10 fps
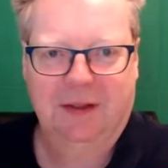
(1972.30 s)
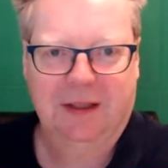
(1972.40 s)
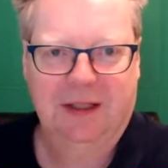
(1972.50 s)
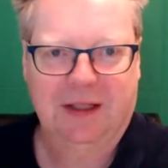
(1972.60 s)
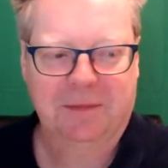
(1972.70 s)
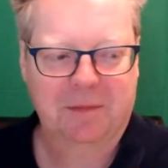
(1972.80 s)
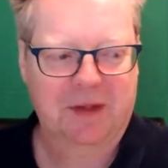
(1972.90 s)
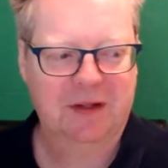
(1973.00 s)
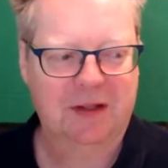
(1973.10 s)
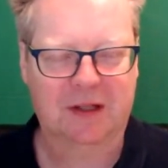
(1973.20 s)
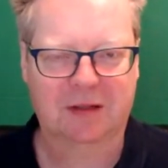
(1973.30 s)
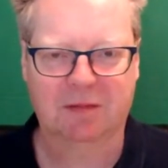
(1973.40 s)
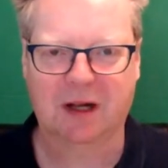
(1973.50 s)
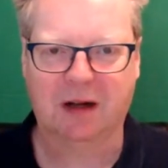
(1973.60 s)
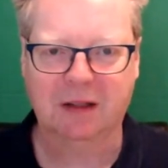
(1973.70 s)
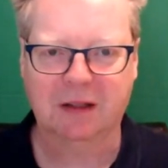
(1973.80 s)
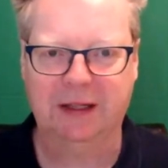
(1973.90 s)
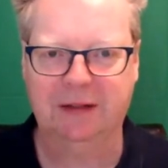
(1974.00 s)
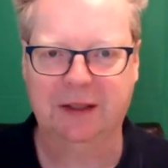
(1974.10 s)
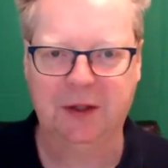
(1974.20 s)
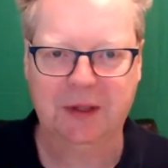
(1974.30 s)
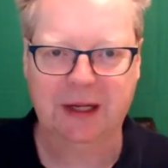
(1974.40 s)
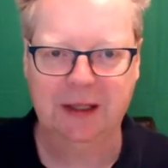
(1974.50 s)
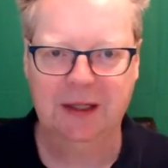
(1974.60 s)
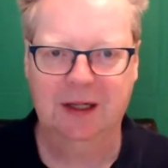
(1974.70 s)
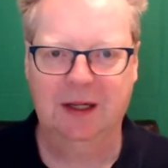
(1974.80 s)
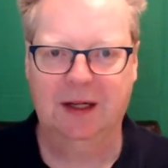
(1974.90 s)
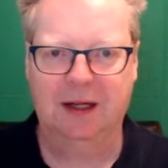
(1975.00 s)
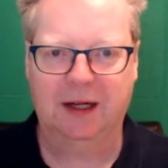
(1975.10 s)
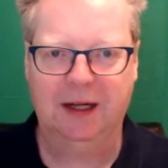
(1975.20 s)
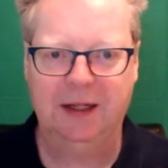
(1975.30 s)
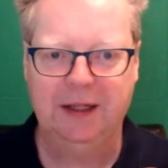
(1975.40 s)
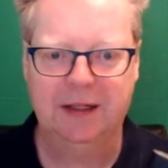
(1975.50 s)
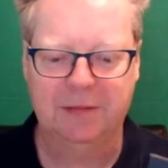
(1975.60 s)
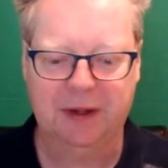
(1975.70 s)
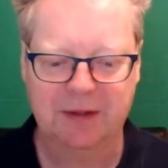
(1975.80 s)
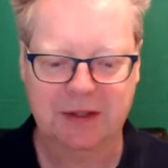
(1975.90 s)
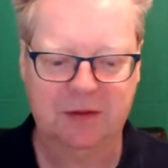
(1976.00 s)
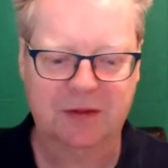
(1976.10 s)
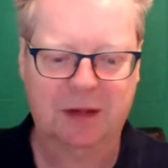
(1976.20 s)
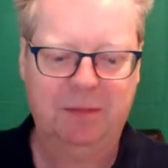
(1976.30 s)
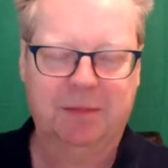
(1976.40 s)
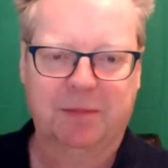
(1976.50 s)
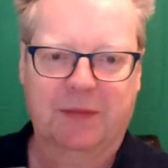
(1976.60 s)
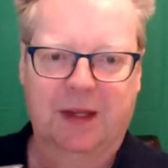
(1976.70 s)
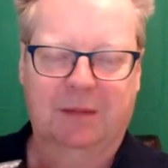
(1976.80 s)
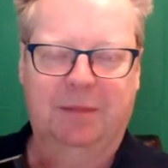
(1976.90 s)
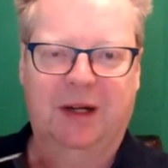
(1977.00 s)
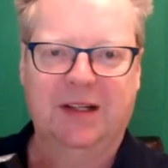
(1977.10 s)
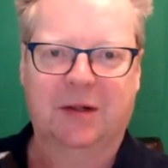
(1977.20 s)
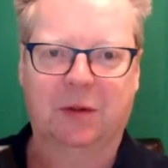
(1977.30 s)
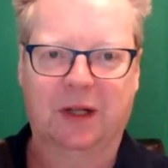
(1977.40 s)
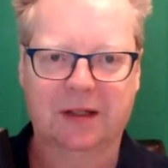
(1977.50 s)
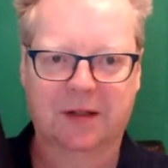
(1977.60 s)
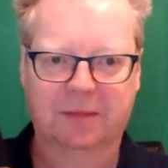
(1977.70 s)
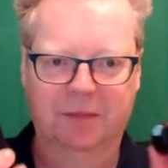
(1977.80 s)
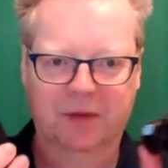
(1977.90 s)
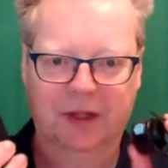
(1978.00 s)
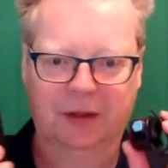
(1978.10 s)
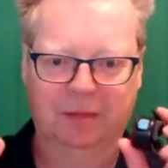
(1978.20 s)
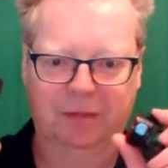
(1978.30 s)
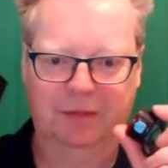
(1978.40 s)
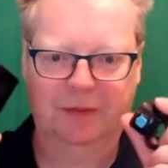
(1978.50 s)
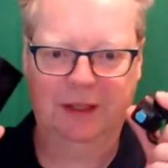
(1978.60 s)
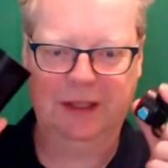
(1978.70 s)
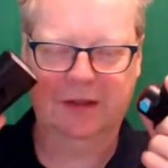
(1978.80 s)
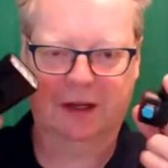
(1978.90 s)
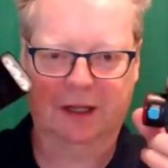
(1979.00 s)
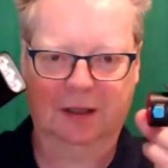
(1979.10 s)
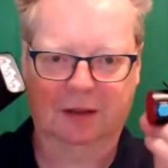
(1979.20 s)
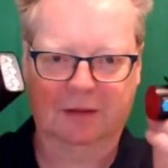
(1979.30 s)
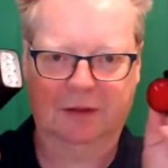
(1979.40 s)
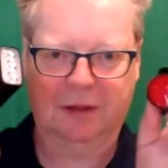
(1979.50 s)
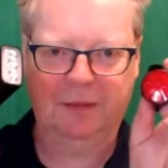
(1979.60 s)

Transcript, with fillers: for the because it's dark here in the UK, I needed to buy myself some bicycle lights. So these I got